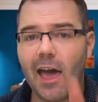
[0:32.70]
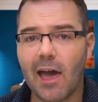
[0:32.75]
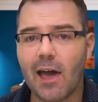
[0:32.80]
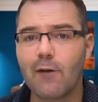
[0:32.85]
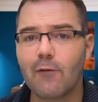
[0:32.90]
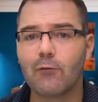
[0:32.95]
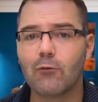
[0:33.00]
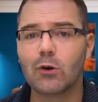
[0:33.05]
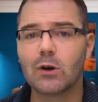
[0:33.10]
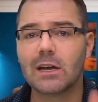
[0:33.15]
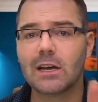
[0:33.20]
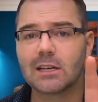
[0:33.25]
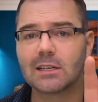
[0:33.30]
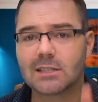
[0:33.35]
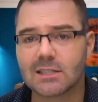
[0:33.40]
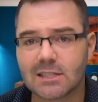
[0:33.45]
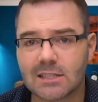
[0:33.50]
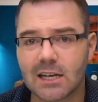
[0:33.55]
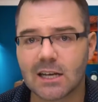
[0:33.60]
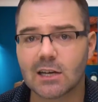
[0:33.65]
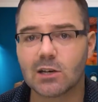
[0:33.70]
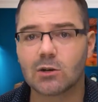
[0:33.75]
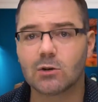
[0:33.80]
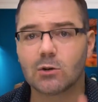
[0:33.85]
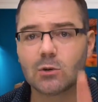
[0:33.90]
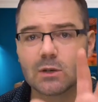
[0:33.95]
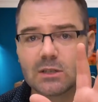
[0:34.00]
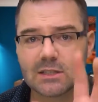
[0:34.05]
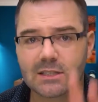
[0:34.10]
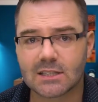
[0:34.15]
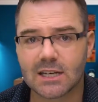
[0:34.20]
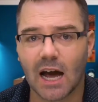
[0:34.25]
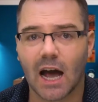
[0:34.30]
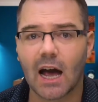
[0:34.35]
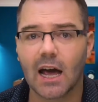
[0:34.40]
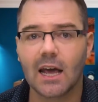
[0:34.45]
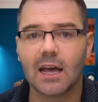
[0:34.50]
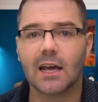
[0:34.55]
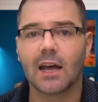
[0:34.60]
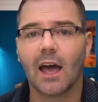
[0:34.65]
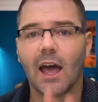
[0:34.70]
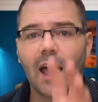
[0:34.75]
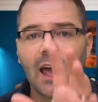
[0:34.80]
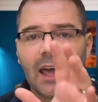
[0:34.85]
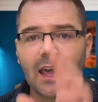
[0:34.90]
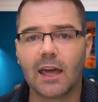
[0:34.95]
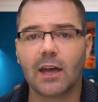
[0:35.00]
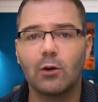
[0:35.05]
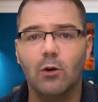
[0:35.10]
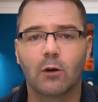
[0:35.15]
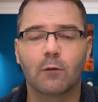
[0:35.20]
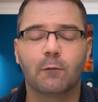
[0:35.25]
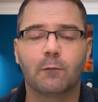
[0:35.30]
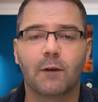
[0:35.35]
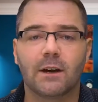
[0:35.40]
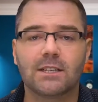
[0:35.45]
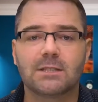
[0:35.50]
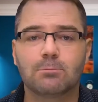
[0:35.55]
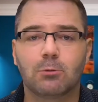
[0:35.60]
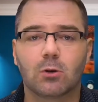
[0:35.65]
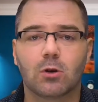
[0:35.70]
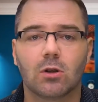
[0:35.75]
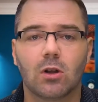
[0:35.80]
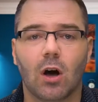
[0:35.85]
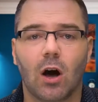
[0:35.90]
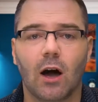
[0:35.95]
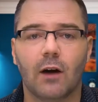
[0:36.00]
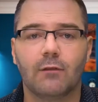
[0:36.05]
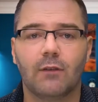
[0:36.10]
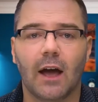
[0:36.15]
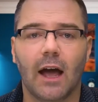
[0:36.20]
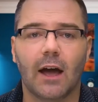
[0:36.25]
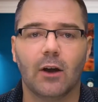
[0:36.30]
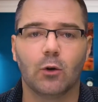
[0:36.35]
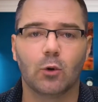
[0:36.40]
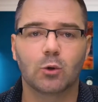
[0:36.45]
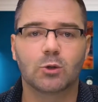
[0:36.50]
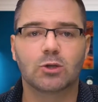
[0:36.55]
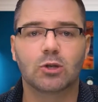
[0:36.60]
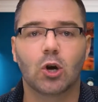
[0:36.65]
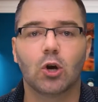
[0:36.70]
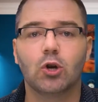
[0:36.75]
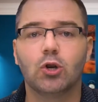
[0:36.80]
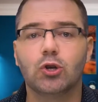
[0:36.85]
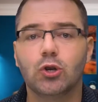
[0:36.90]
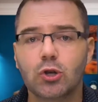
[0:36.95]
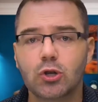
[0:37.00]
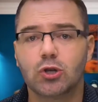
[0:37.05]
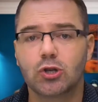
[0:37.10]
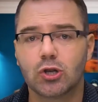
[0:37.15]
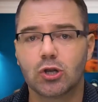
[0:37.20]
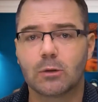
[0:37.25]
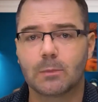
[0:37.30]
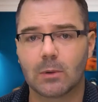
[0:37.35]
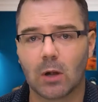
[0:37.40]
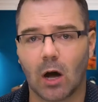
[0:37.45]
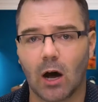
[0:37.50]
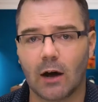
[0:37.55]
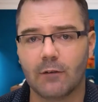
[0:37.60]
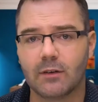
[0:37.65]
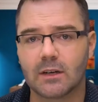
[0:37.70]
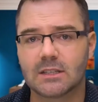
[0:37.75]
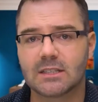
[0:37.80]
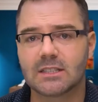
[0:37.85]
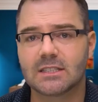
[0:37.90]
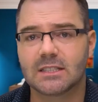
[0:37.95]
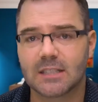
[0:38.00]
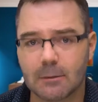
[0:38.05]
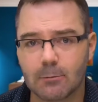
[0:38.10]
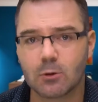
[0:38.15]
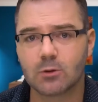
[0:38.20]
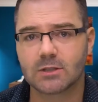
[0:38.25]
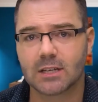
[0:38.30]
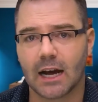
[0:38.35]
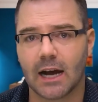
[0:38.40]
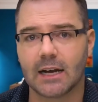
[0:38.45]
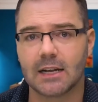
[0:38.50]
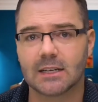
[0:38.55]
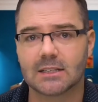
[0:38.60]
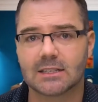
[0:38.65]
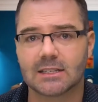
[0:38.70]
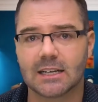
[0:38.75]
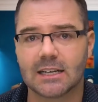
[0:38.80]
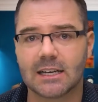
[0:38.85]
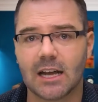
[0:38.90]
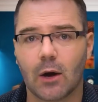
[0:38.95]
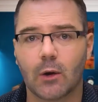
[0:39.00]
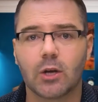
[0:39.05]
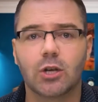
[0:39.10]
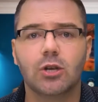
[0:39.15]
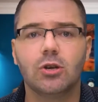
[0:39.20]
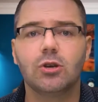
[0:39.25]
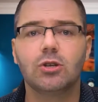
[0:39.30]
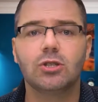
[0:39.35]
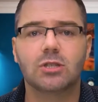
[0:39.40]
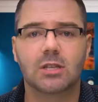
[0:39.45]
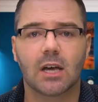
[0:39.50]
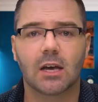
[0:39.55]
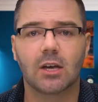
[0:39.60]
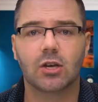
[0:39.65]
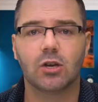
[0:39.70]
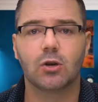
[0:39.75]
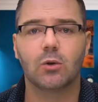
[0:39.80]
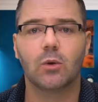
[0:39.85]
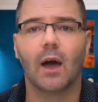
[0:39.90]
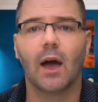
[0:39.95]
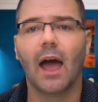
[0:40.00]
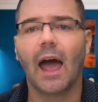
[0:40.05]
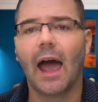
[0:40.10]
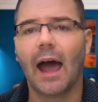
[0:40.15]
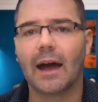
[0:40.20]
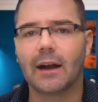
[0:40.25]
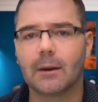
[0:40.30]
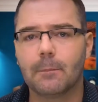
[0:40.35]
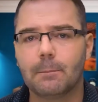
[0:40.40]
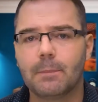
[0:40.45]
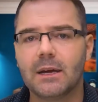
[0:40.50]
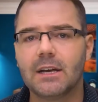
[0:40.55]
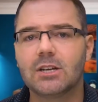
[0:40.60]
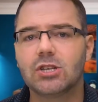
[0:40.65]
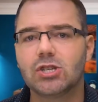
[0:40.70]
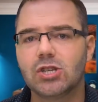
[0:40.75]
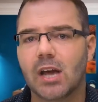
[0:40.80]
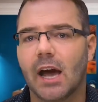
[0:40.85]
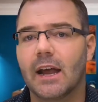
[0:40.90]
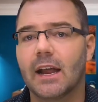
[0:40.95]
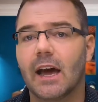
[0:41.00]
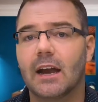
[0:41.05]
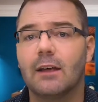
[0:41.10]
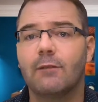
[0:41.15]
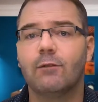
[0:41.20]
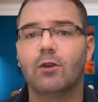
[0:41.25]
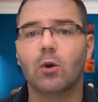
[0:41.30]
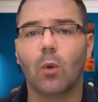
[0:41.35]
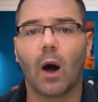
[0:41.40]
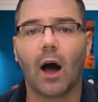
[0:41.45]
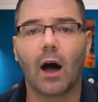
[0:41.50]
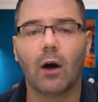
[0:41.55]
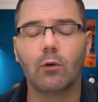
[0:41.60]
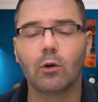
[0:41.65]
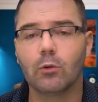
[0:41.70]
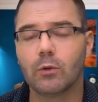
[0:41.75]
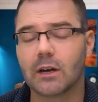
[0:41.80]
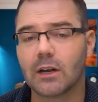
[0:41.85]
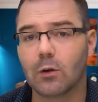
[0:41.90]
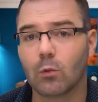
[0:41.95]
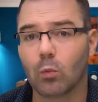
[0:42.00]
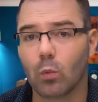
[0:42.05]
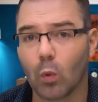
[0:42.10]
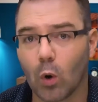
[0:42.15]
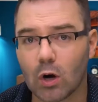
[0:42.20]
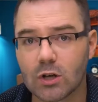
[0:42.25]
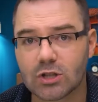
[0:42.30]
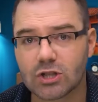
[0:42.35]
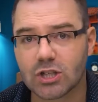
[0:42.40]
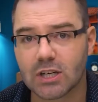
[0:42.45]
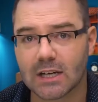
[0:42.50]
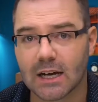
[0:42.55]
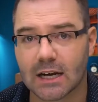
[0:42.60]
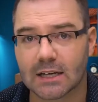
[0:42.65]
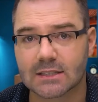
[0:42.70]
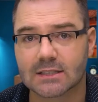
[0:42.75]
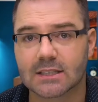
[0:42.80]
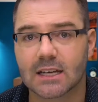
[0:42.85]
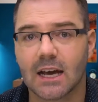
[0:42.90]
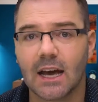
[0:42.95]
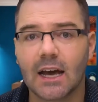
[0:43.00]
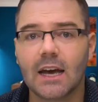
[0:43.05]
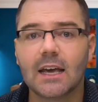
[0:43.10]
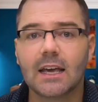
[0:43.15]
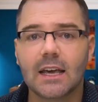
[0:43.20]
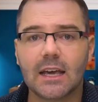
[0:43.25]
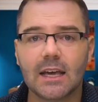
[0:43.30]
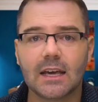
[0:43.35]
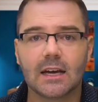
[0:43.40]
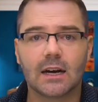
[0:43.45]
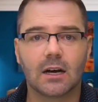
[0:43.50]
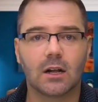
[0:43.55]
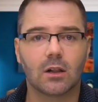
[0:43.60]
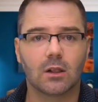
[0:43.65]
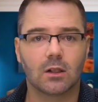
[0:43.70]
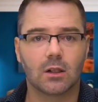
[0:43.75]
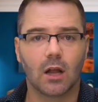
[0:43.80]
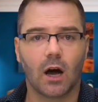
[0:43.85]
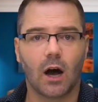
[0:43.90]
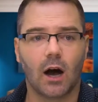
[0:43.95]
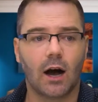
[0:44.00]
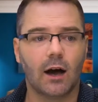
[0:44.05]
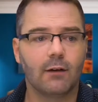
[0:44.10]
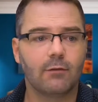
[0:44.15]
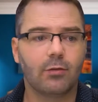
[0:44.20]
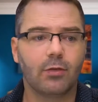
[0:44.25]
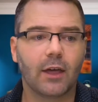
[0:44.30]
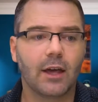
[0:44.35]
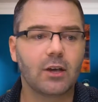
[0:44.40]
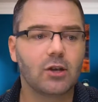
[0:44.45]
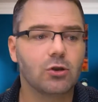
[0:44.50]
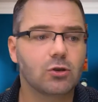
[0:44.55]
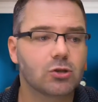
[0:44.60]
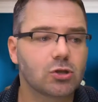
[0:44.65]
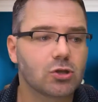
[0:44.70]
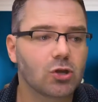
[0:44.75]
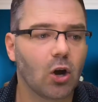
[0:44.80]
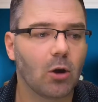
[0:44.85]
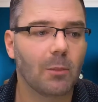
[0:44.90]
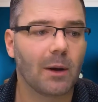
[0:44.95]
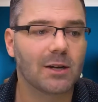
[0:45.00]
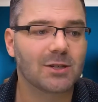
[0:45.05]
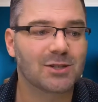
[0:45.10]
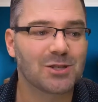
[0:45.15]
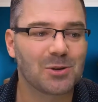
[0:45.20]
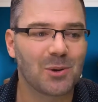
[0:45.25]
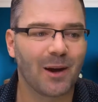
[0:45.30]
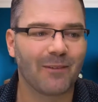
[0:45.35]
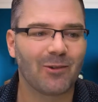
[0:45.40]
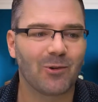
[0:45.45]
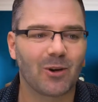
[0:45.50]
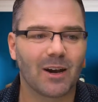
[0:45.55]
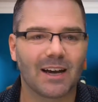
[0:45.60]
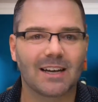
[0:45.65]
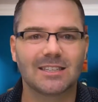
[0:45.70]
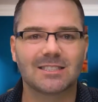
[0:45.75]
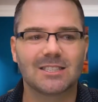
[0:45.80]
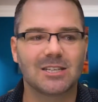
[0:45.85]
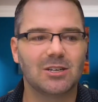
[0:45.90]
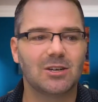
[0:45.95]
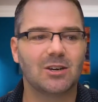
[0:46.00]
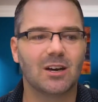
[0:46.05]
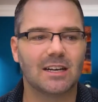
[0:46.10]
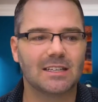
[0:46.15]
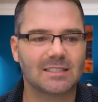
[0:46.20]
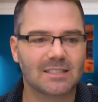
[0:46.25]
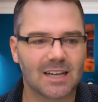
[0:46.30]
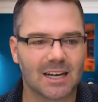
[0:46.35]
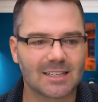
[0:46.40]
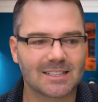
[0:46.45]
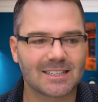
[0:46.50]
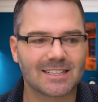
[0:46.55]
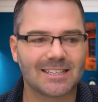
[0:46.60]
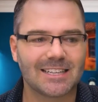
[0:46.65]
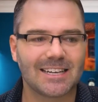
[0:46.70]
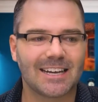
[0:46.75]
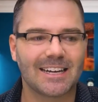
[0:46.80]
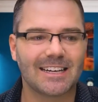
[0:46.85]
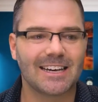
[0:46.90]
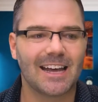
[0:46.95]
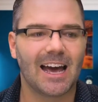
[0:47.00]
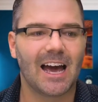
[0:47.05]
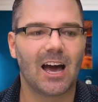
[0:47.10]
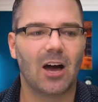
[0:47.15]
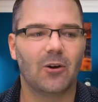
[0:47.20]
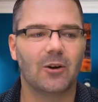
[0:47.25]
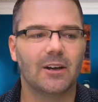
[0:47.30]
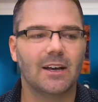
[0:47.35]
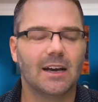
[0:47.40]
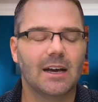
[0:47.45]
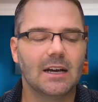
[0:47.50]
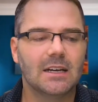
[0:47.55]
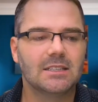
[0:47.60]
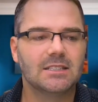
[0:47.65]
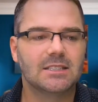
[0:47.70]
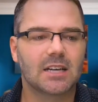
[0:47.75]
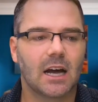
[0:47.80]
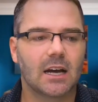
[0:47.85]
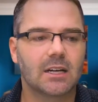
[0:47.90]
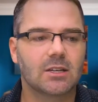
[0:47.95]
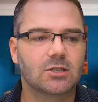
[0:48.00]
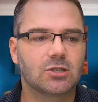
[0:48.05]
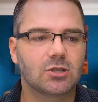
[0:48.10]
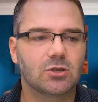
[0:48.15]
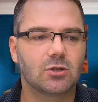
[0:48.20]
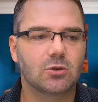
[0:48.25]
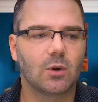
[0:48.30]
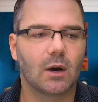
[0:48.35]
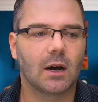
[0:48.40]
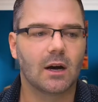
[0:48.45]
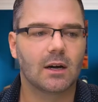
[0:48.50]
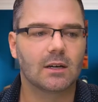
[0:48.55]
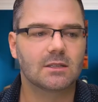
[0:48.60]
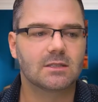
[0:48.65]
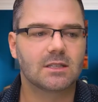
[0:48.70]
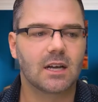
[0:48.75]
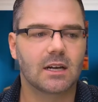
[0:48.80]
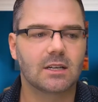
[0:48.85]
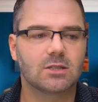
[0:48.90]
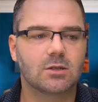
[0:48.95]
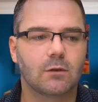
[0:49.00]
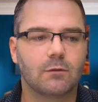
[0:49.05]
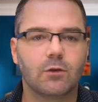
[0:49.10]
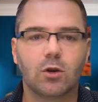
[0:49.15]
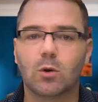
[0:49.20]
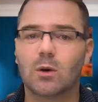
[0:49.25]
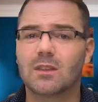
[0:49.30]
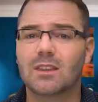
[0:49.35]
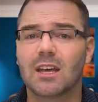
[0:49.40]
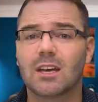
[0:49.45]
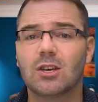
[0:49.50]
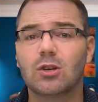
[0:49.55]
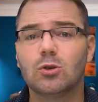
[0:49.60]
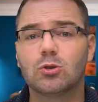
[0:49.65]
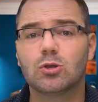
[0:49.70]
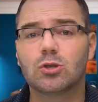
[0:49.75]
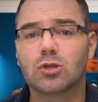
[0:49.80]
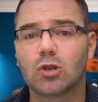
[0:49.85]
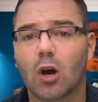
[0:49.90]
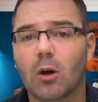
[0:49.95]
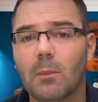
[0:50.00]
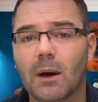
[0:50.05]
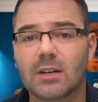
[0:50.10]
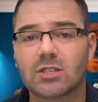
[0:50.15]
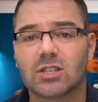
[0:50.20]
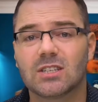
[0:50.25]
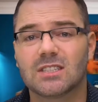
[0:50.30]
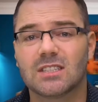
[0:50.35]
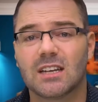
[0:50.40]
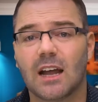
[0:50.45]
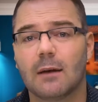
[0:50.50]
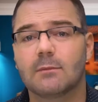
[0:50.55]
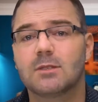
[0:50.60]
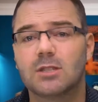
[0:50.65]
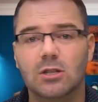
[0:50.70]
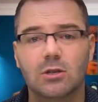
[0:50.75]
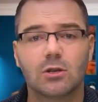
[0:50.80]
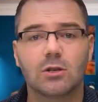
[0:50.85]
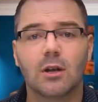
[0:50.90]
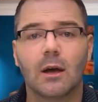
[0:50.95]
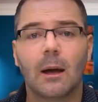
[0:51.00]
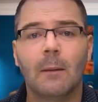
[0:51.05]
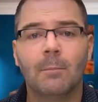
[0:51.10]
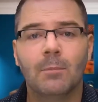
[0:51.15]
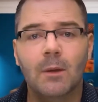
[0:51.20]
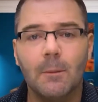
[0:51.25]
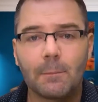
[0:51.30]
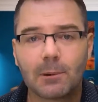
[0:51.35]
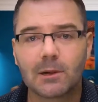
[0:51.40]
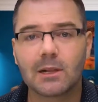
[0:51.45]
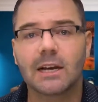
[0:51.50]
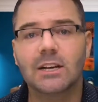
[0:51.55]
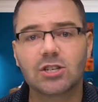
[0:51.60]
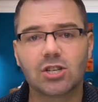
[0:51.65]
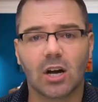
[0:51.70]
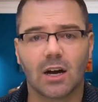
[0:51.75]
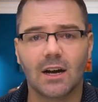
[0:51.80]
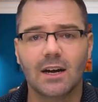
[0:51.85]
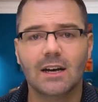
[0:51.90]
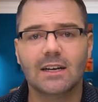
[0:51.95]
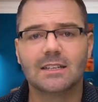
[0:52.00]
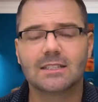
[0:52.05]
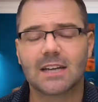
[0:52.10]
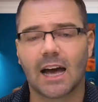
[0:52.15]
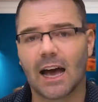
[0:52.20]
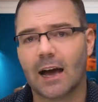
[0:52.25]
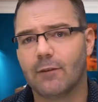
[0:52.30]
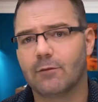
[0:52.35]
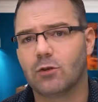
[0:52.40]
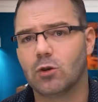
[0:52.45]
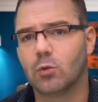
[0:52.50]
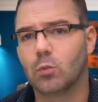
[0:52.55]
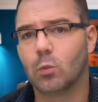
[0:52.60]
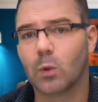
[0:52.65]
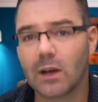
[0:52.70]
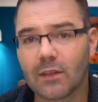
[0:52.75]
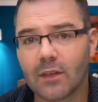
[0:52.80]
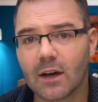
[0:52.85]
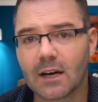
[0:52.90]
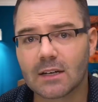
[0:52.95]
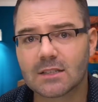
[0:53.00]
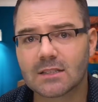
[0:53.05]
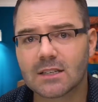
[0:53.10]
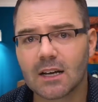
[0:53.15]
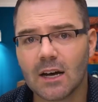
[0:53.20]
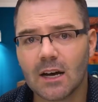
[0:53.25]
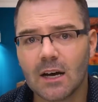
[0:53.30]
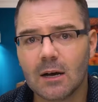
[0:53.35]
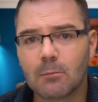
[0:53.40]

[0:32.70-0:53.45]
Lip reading: every single day here on Facebook Live and also YouTube Live simultaneously. Now, a huge thank you and a big shout out if you are already watching us here live. Thank you so much to everyone. I can see you guys starting to click in now and starting to view it. Thank you so much. It's an absolute pleasure to have you with us.